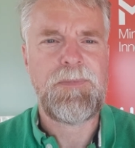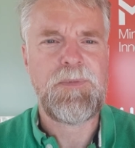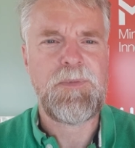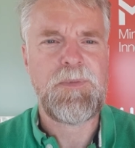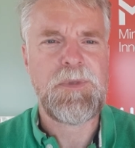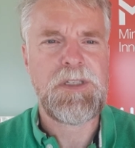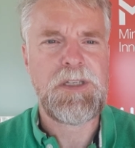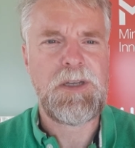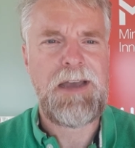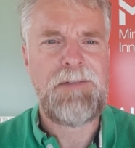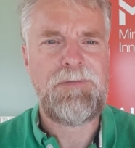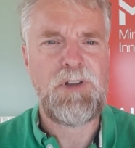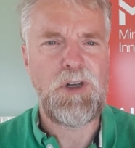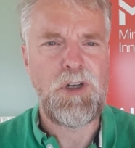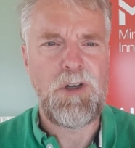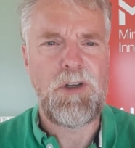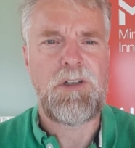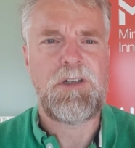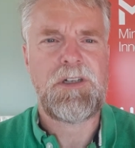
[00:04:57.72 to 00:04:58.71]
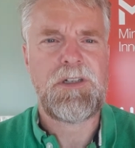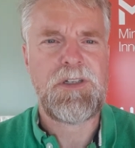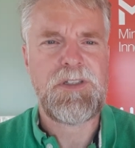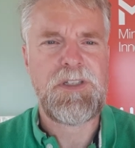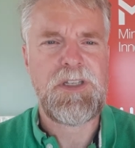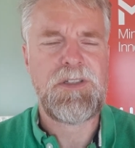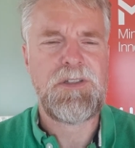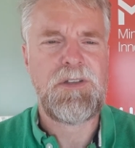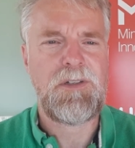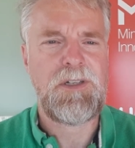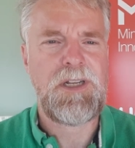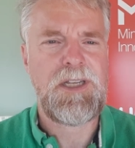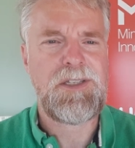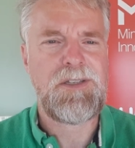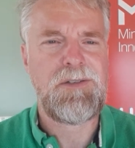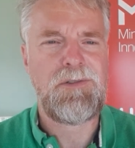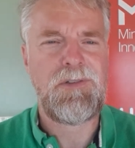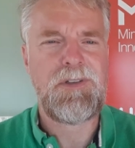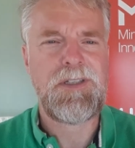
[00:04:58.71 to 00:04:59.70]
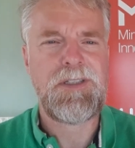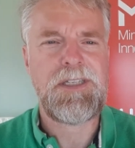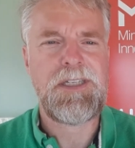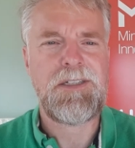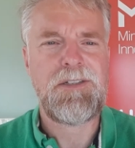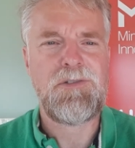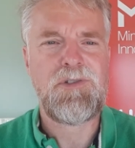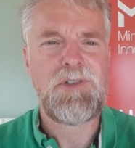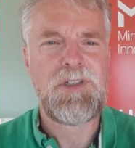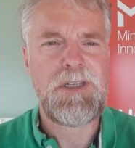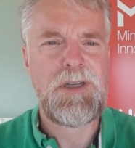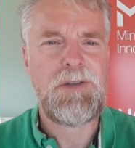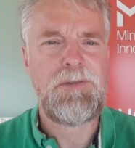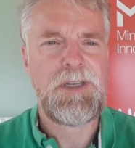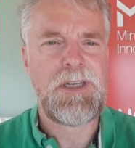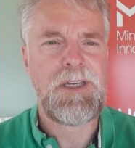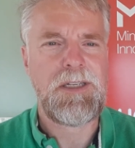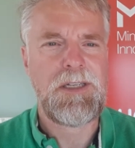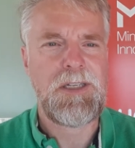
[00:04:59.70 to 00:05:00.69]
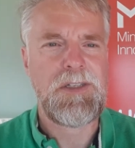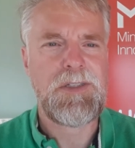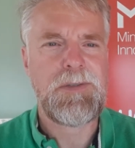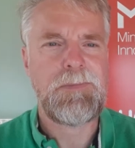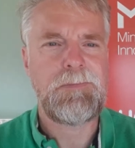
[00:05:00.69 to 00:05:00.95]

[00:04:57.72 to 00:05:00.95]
So have a look, because it's not necessarily the industry you think it is.